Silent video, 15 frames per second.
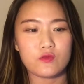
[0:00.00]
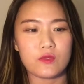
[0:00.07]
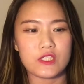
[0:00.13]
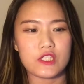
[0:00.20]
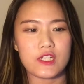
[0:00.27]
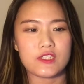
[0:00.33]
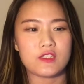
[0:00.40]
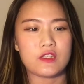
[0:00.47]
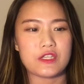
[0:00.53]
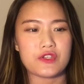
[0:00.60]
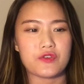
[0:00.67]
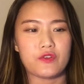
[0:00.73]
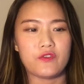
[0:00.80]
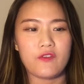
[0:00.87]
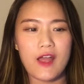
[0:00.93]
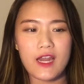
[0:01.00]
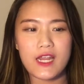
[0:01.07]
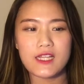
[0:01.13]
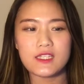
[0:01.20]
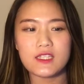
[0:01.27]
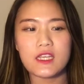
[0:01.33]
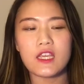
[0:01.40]
which has digital
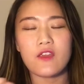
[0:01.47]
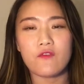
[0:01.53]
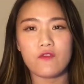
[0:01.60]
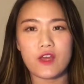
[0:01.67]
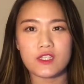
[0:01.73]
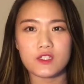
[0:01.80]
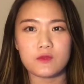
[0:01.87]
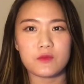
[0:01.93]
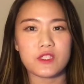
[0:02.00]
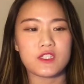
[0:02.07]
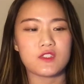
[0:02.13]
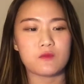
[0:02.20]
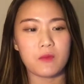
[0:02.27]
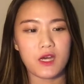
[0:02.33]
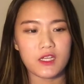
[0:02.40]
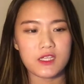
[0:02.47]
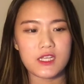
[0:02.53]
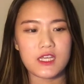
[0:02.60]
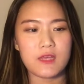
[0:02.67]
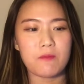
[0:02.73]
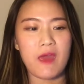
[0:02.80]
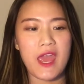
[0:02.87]
financing, investments,
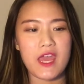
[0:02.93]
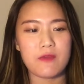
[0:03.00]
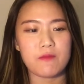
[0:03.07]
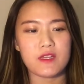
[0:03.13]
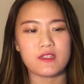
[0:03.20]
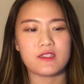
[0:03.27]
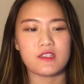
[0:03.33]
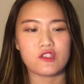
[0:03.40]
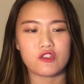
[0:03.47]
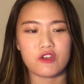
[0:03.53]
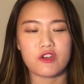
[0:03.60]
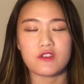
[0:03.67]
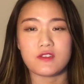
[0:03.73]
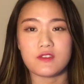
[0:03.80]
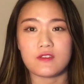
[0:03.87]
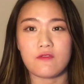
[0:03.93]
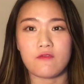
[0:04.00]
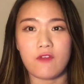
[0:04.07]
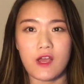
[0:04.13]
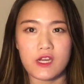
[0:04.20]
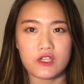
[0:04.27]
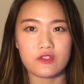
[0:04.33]
money, payments, insurances, and
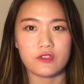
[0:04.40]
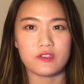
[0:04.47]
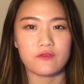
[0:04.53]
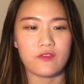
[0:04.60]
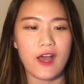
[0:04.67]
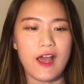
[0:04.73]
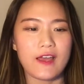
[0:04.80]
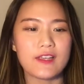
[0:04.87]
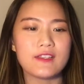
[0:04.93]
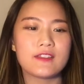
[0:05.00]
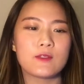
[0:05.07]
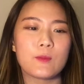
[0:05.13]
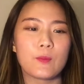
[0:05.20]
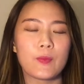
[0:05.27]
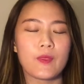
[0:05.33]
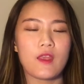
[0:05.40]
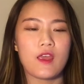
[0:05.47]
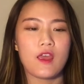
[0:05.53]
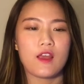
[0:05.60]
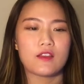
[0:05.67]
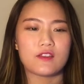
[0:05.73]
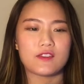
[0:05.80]
financial advice.
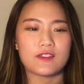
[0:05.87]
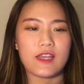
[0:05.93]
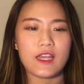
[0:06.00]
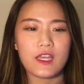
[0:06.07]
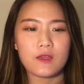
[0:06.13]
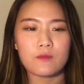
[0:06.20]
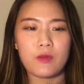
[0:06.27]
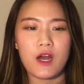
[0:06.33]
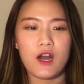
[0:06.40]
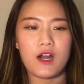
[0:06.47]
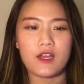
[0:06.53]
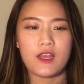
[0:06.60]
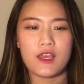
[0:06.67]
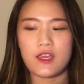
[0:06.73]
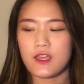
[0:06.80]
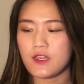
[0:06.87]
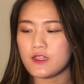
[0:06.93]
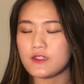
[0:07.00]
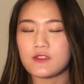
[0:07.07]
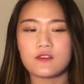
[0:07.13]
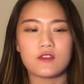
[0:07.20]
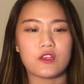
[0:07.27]
The second part
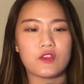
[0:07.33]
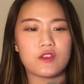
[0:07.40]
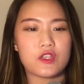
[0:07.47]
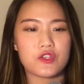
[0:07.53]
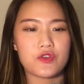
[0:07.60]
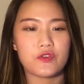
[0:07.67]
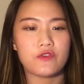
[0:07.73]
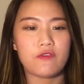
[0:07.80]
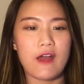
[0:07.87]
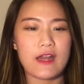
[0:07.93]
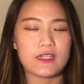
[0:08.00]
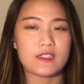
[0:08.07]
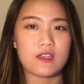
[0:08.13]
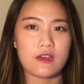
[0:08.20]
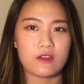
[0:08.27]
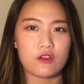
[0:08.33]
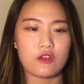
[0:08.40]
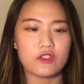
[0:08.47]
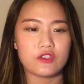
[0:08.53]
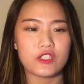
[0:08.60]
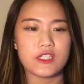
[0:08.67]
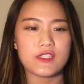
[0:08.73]
is the digital finance
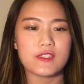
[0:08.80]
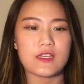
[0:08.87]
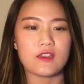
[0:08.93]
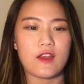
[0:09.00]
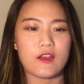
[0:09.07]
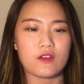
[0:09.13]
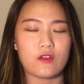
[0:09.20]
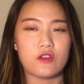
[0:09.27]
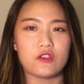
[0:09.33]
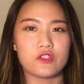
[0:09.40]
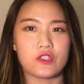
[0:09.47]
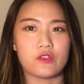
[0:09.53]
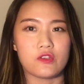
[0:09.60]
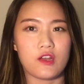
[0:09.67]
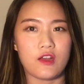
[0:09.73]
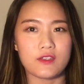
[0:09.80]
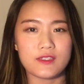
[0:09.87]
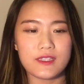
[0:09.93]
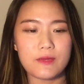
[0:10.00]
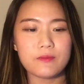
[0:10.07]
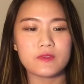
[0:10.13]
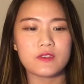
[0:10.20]
technologies and technological
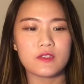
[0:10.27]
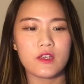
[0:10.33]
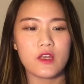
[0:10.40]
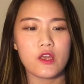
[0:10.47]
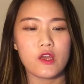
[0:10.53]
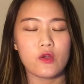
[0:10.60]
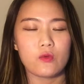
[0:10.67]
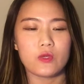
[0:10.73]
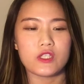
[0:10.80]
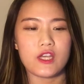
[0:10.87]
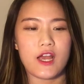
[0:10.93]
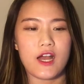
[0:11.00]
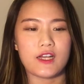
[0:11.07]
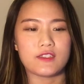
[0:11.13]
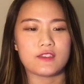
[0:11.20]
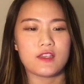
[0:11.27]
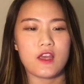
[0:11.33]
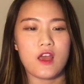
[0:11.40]
concepts, which has